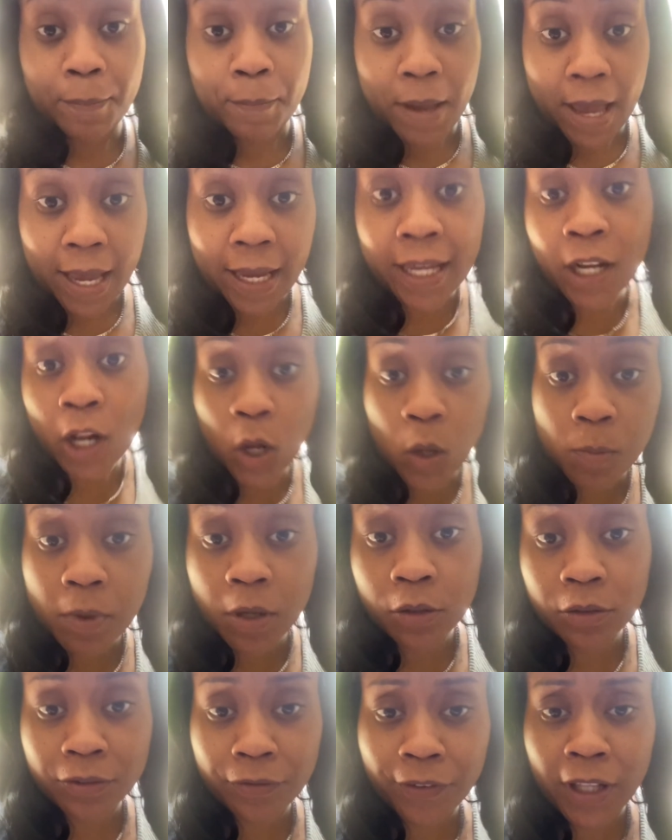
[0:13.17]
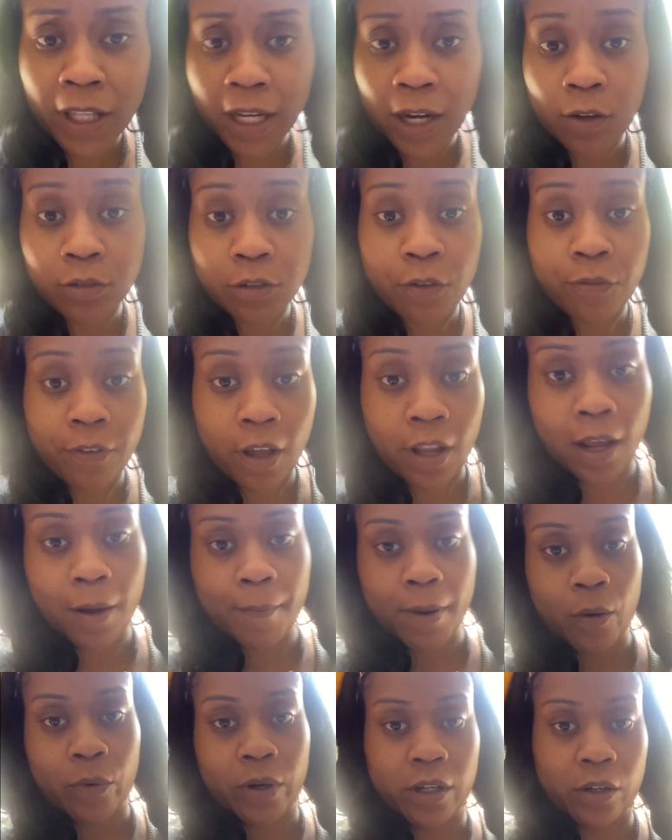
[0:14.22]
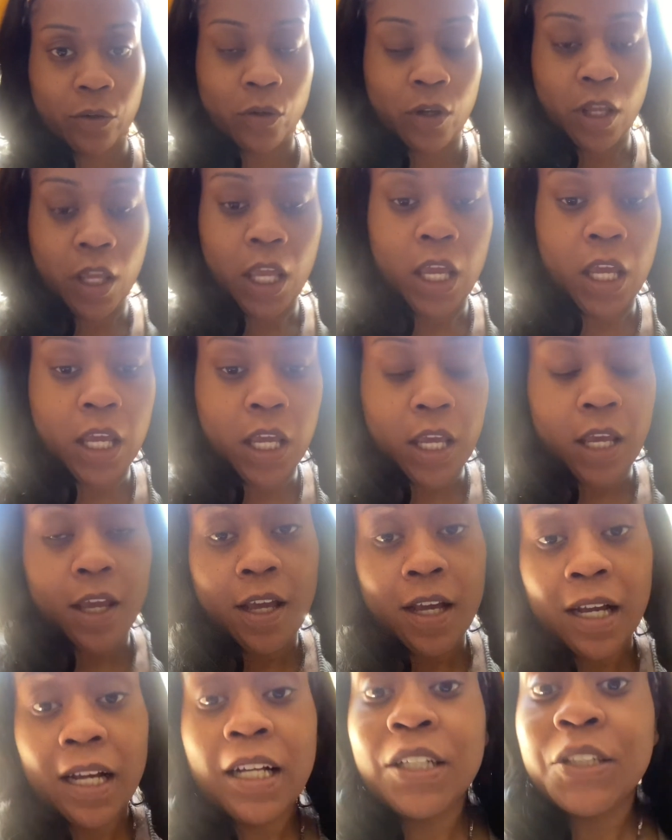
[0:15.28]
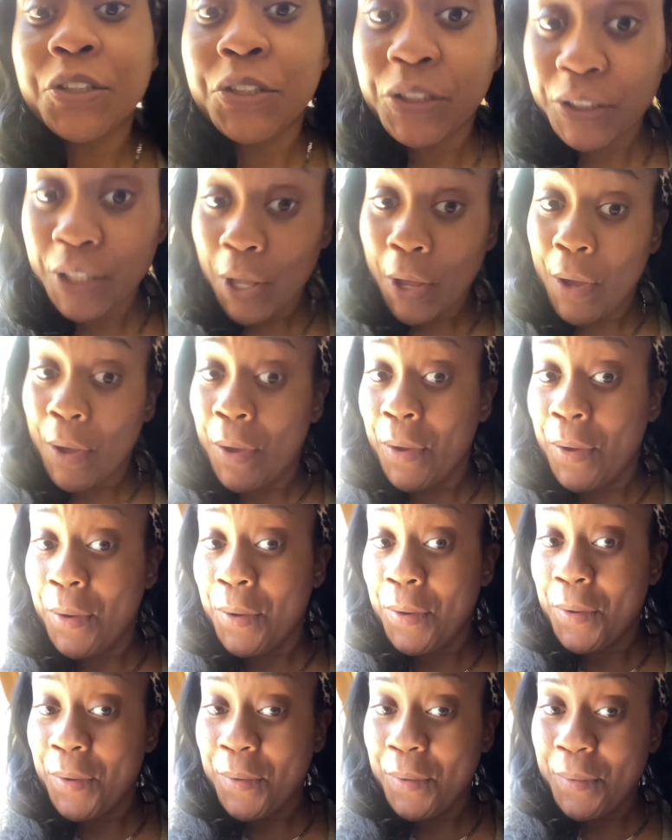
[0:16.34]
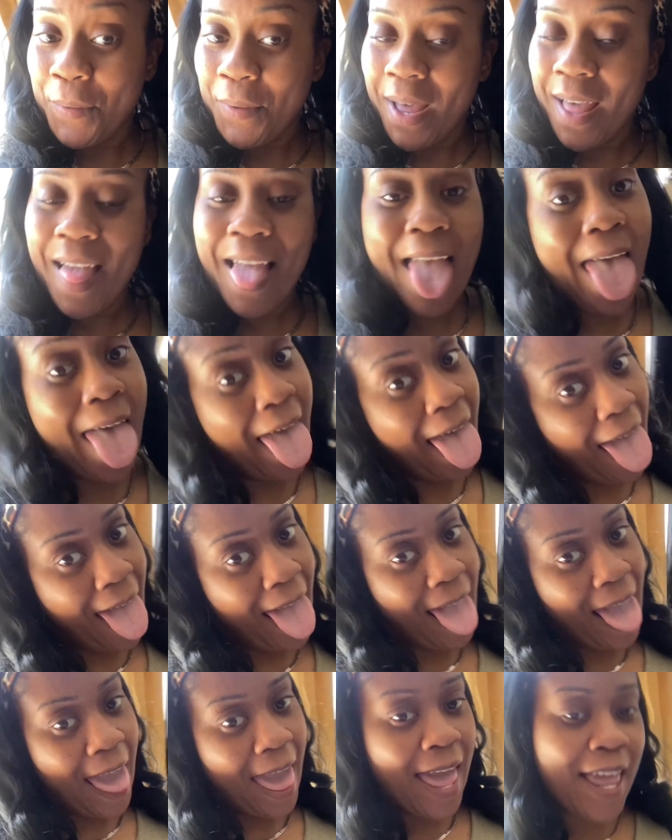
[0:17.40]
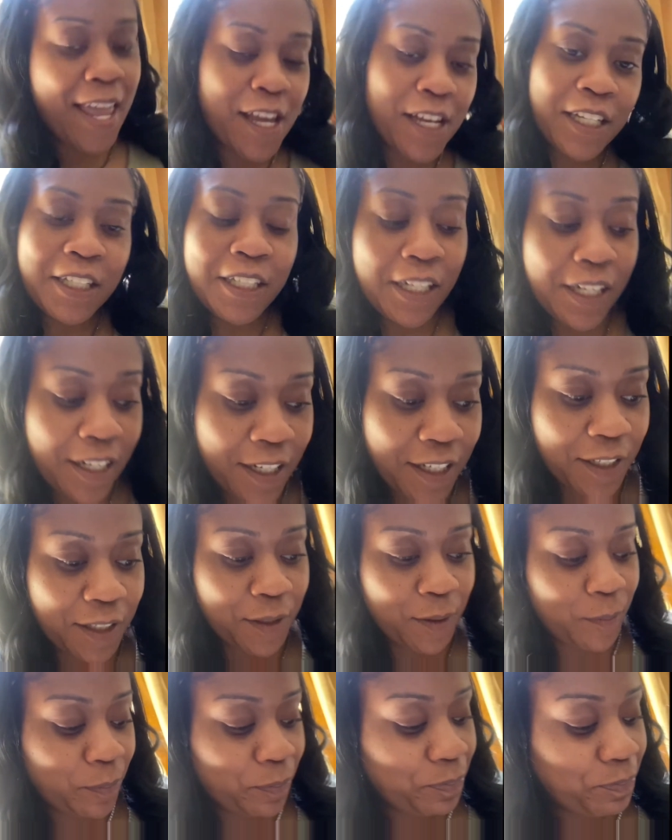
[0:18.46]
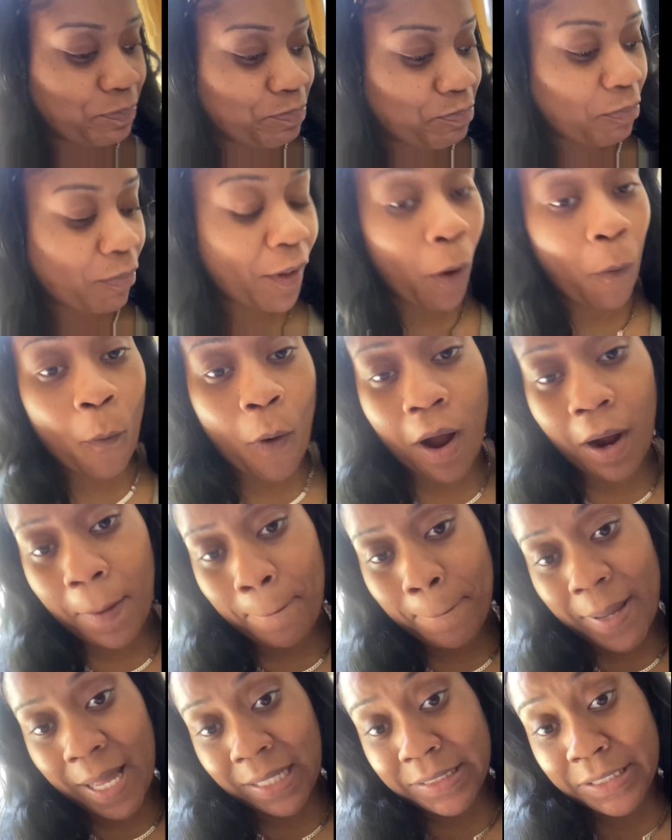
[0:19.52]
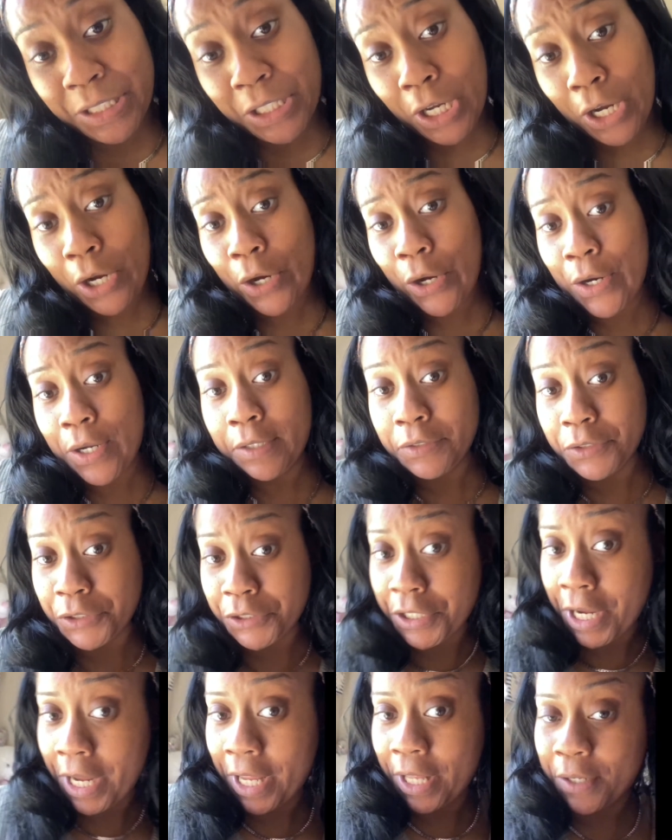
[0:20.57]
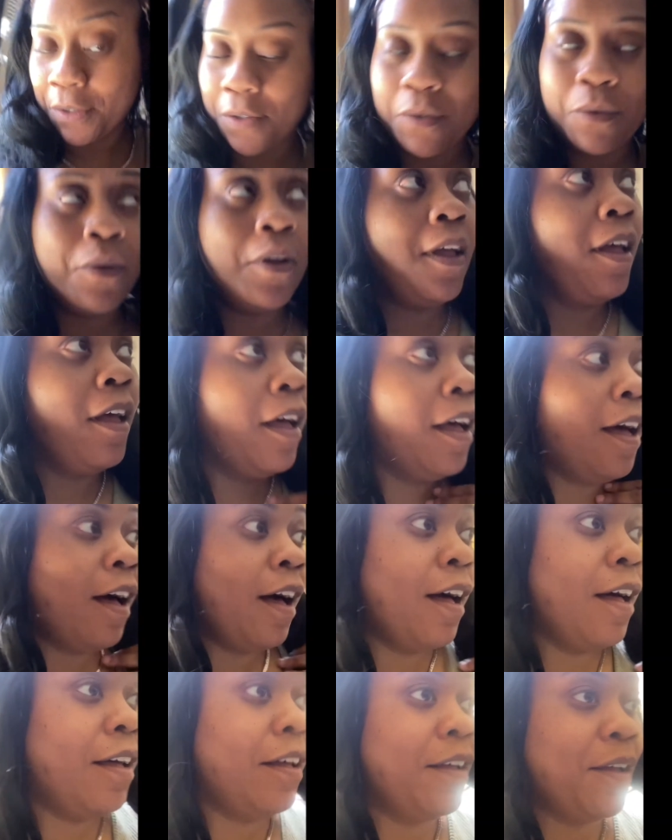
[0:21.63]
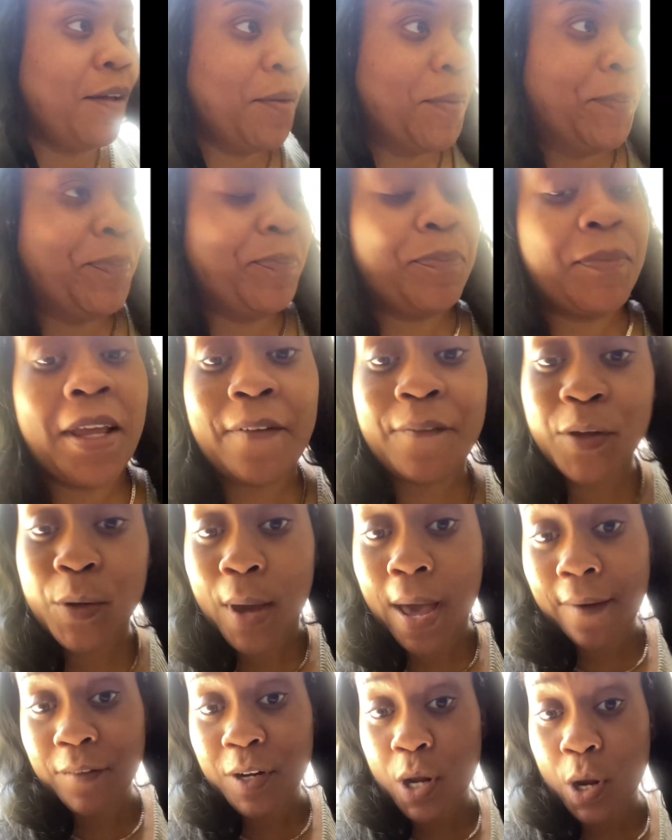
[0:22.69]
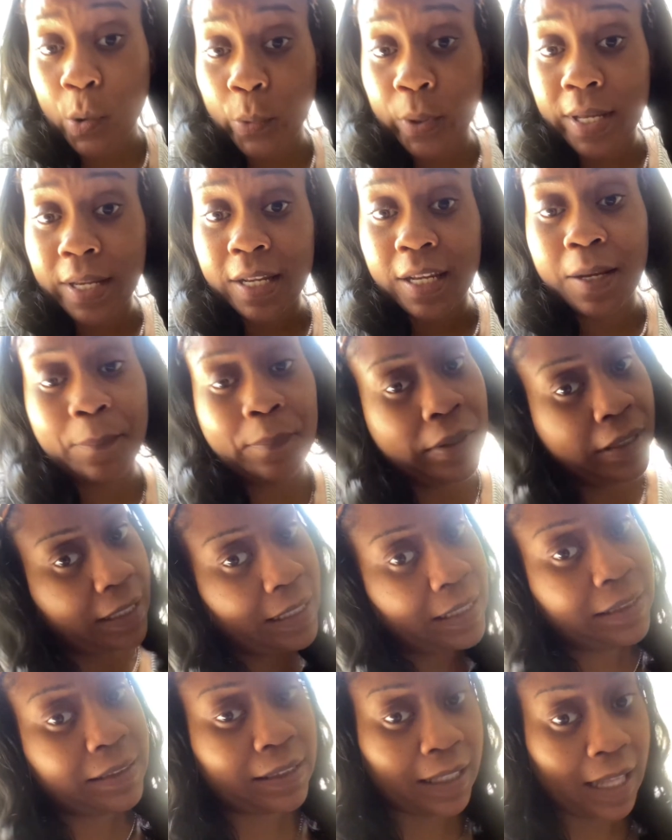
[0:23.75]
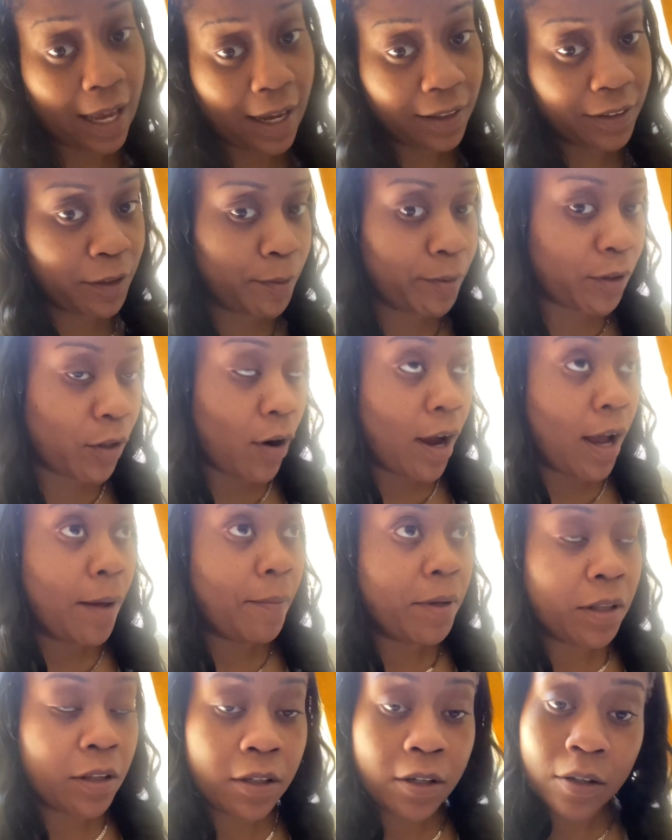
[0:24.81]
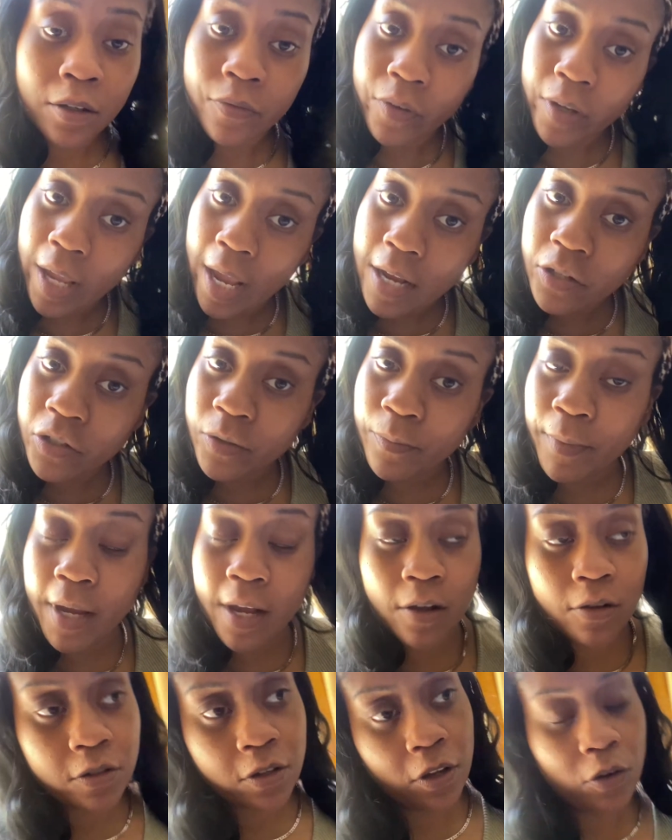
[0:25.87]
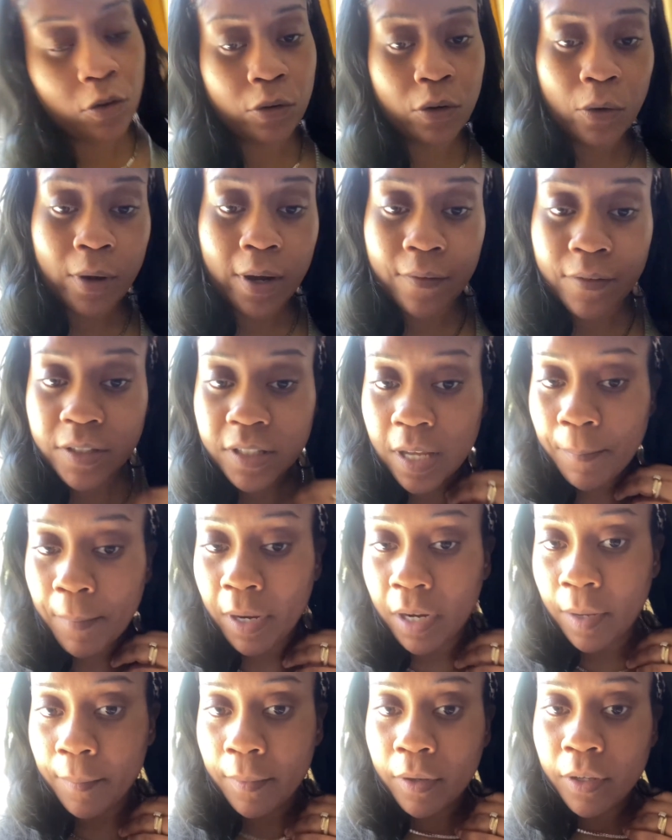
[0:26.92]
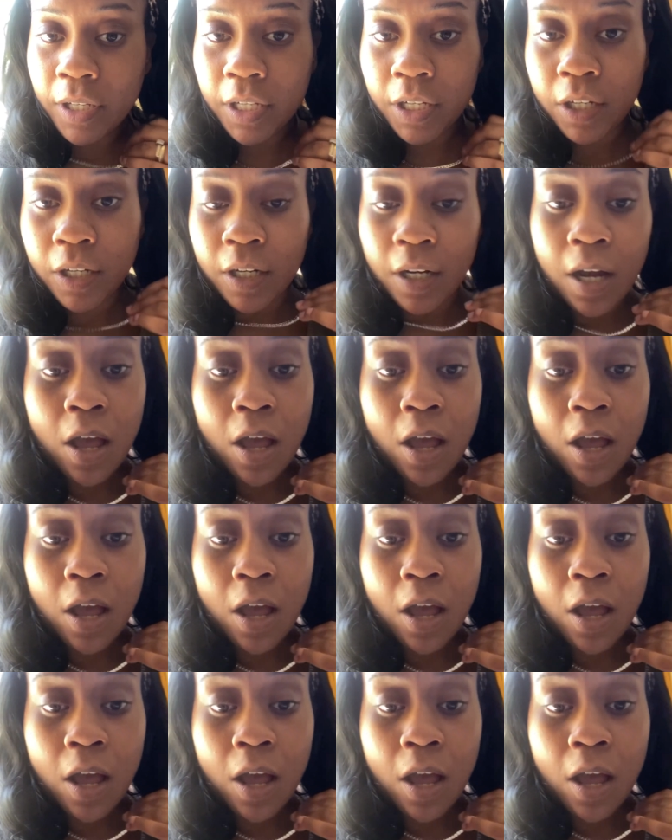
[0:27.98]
back and almost felt like I was gonna fall out my window. So, hey, welcome back to your girl's channel. If you haven't already, please like, subscribe, hit the notification bell so you'll know every time I come on here